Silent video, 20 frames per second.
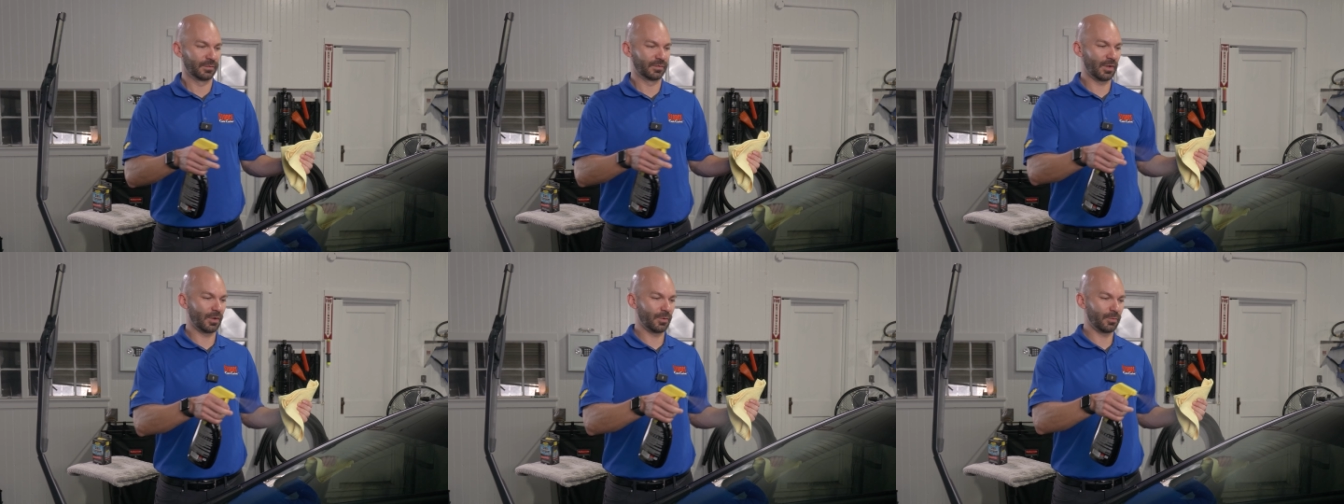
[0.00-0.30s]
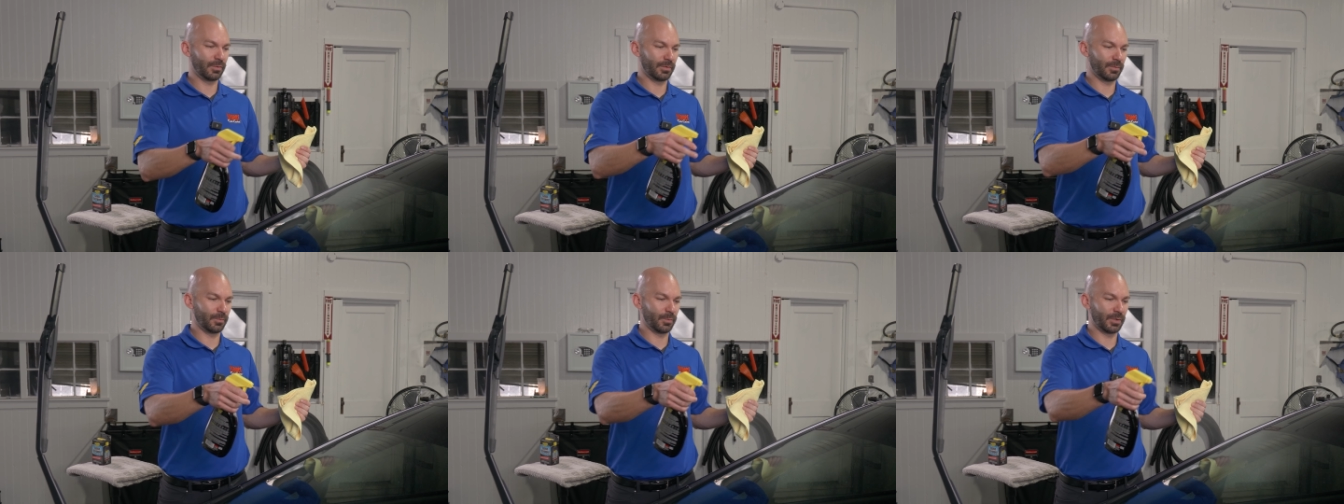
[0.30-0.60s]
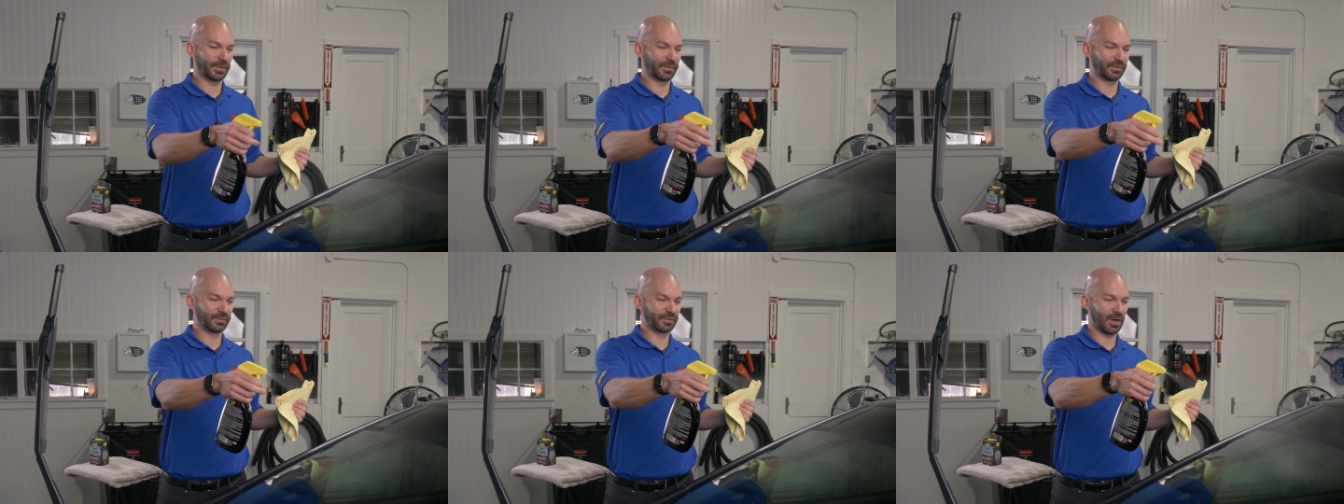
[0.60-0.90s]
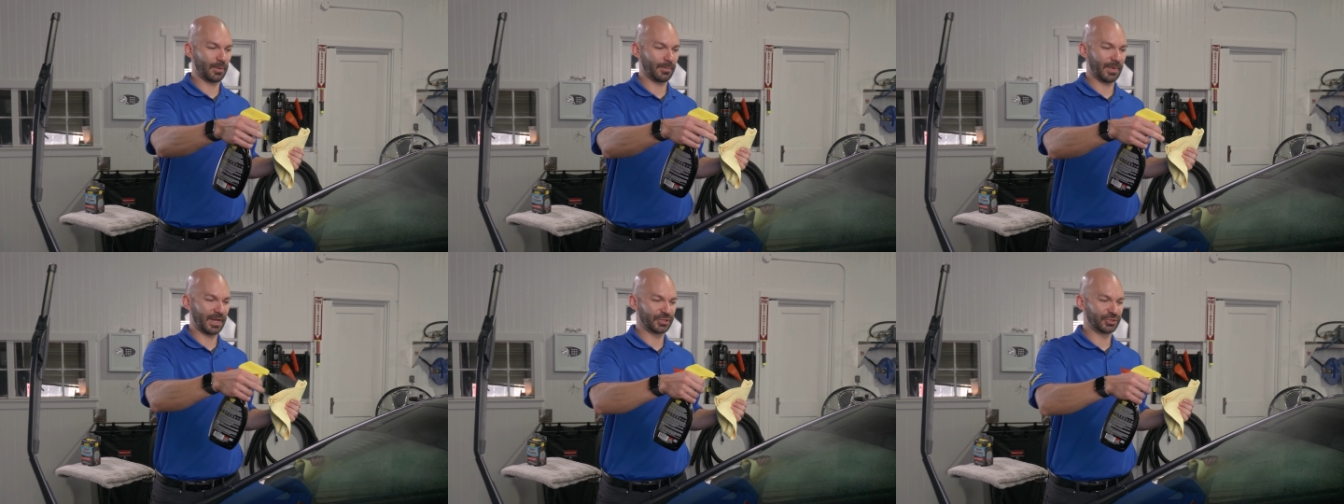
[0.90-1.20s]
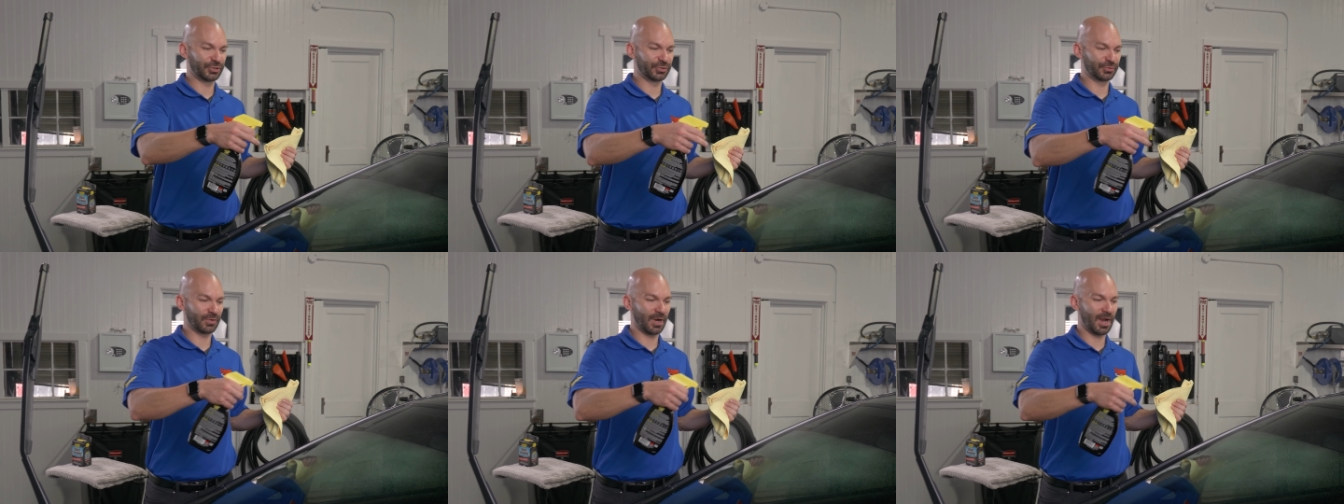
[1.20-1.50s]
So we're gonna start by
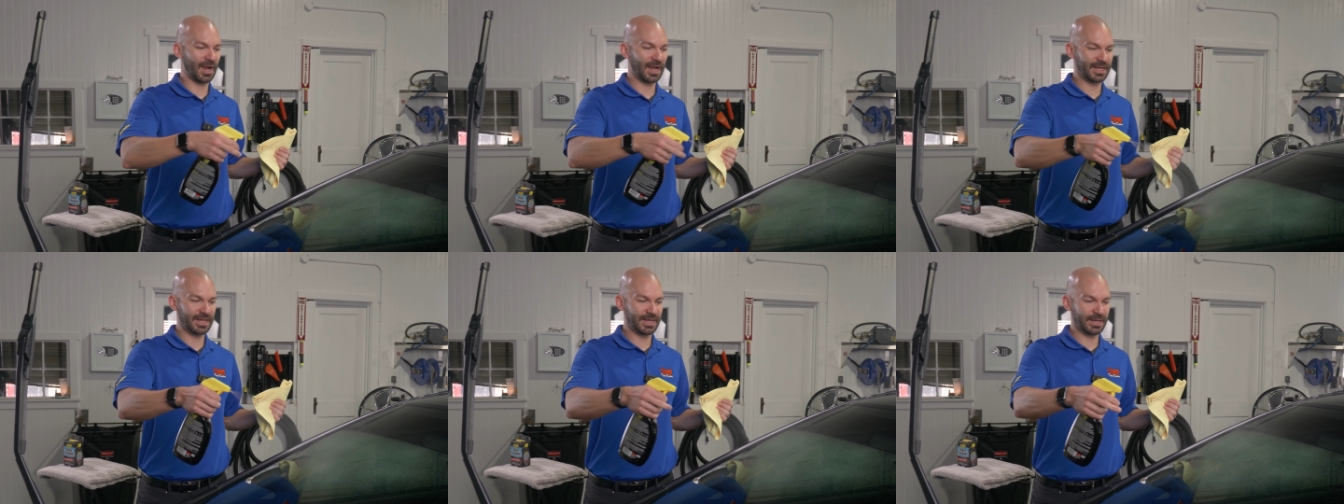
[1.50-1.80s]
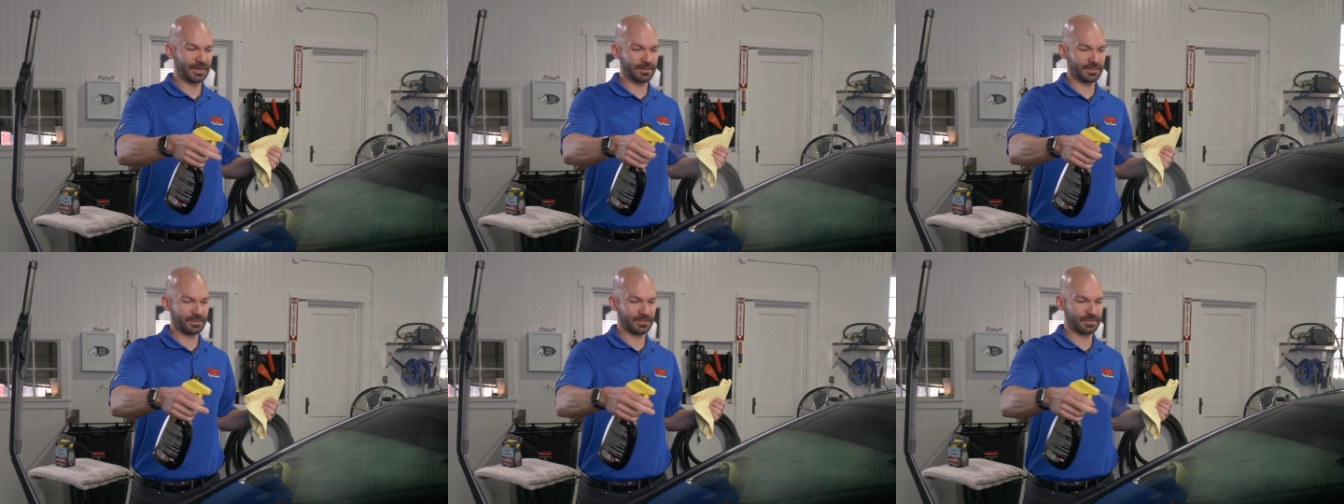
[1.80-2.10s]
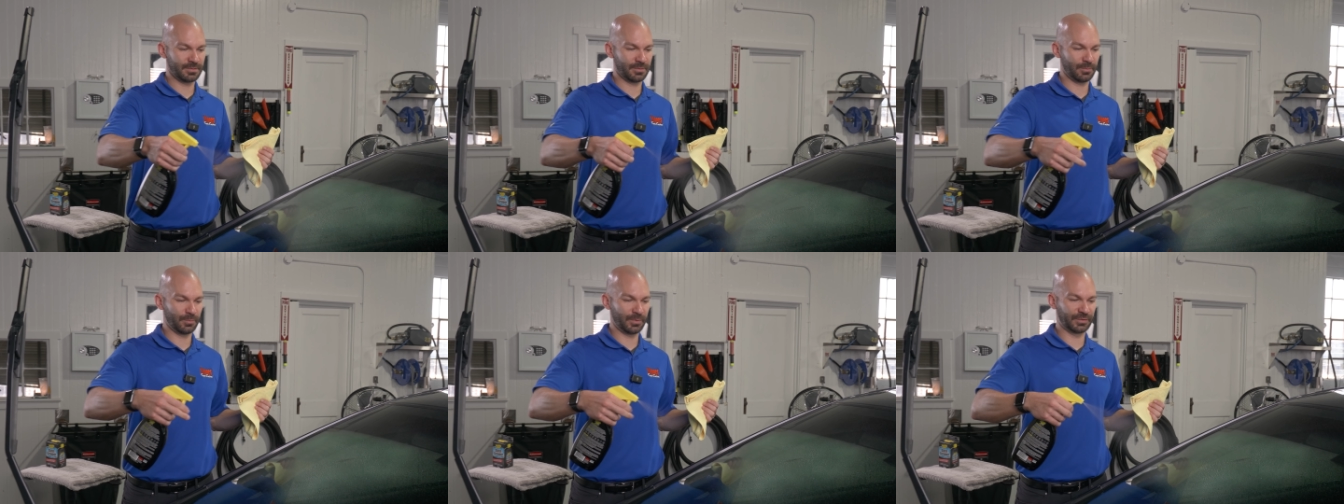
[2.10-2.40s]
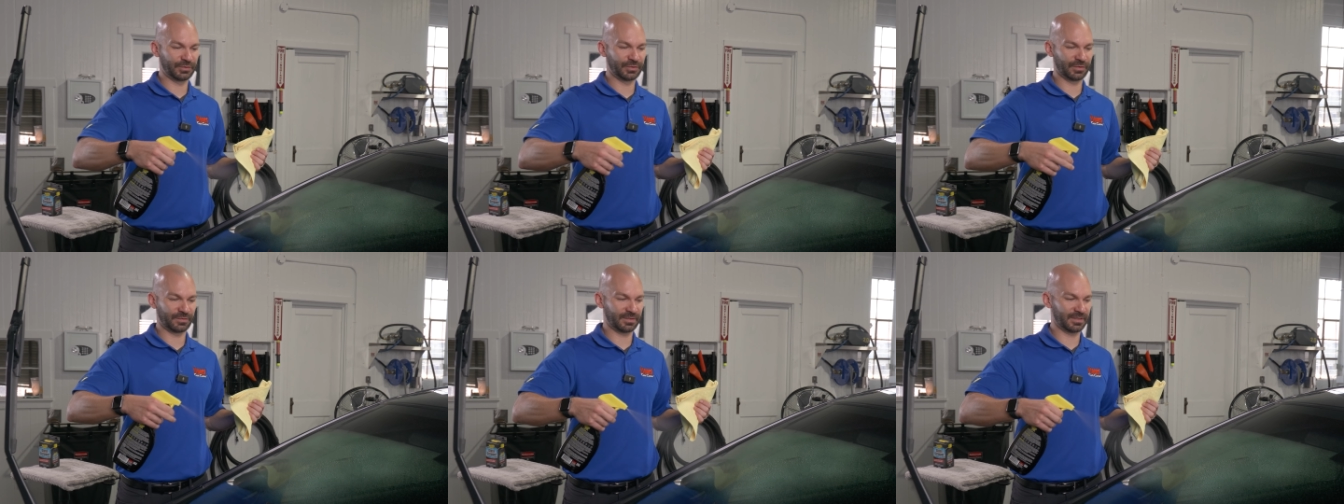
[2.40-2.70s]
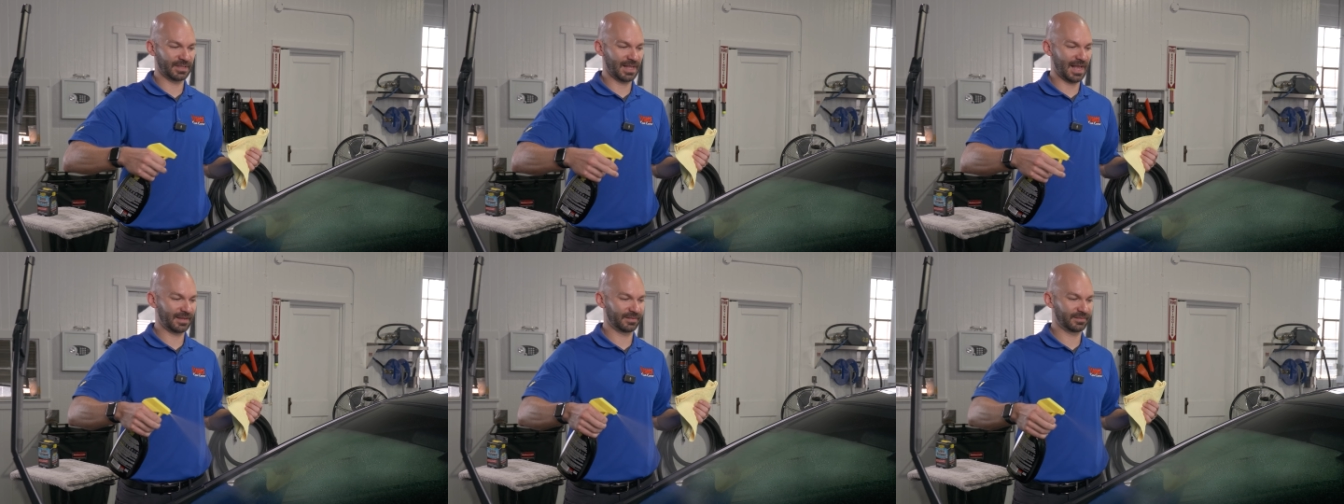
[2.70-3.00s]
trying with just
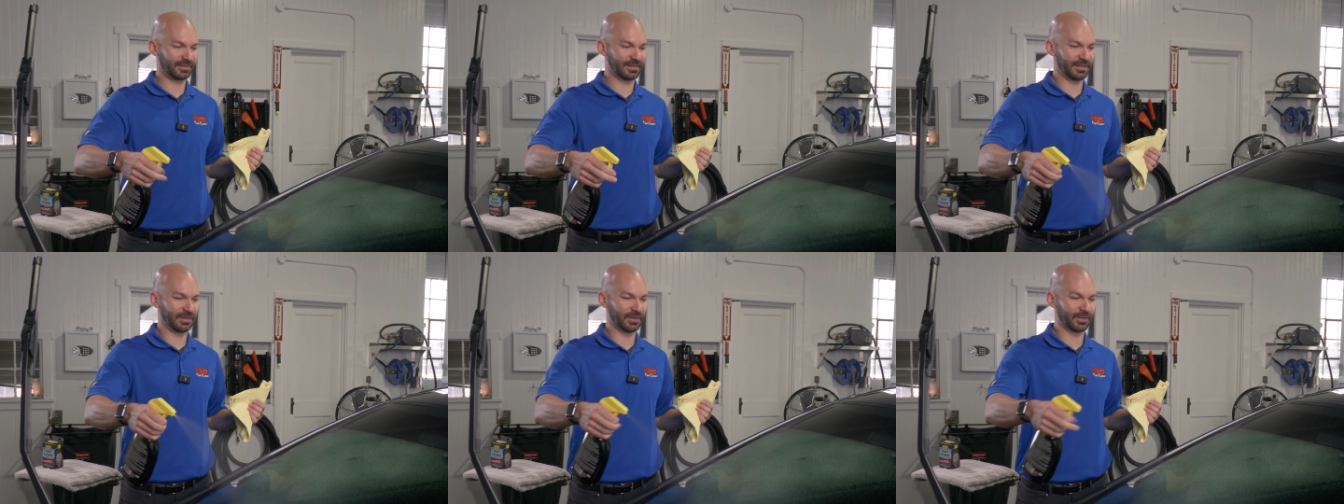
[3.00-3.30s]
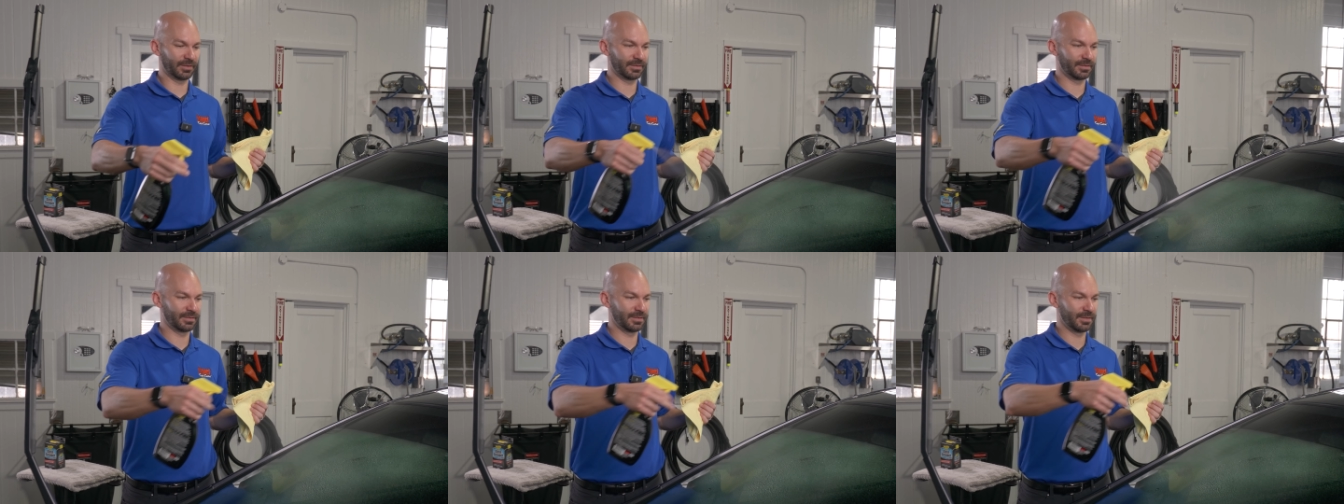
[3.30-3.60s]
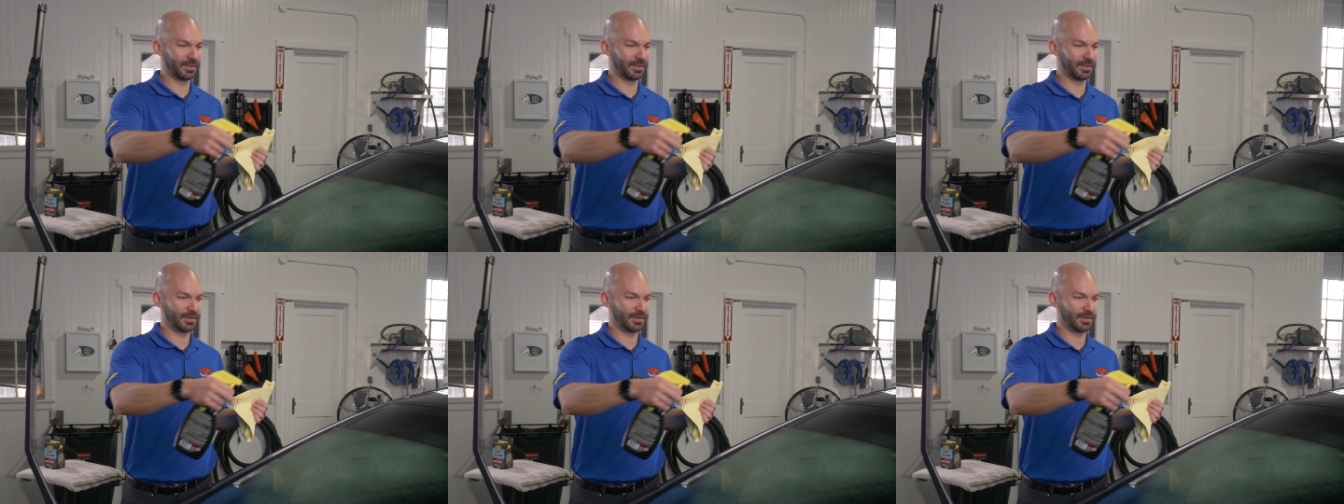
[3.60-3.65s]
glass cleaner.